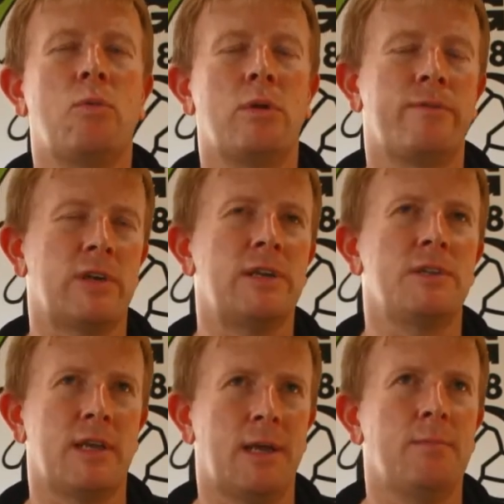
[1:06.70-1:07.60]
would have
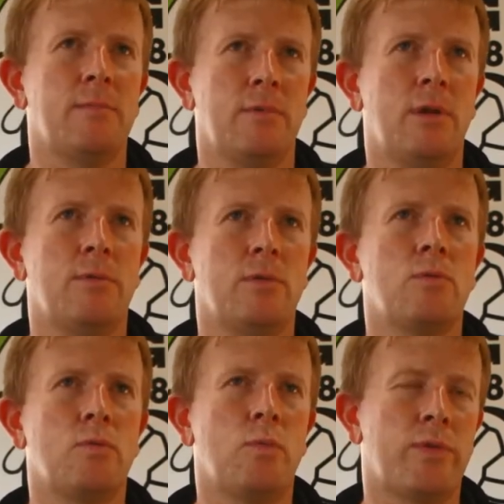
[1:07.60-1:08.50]
changed the game.
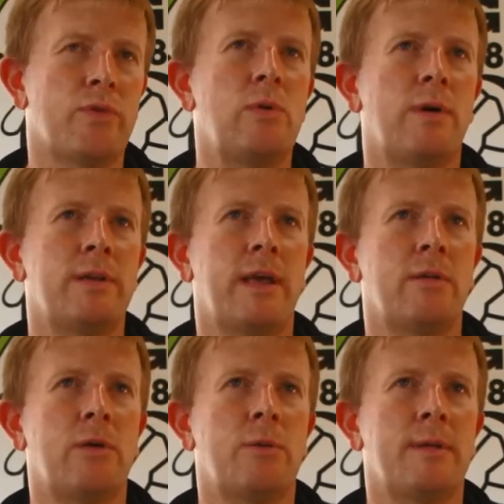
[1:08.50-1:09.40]
3-1
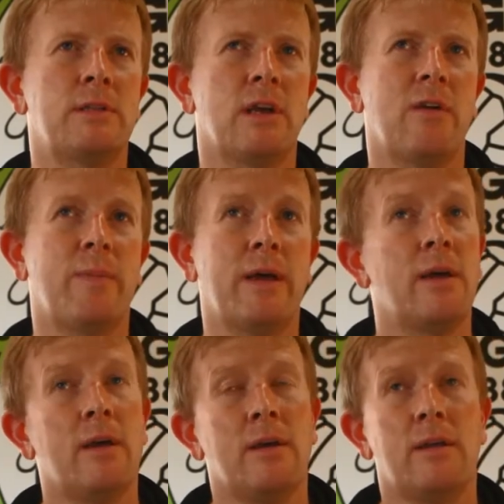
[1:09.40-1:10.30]
down, that would have been tough, but
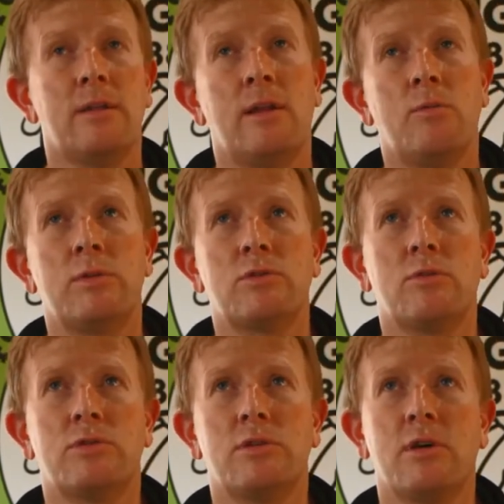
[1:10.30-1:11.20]
we
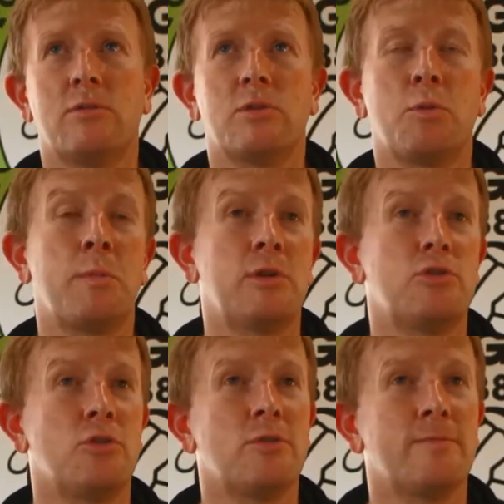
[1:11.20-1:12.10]
scored two goals, so it would have been a draw.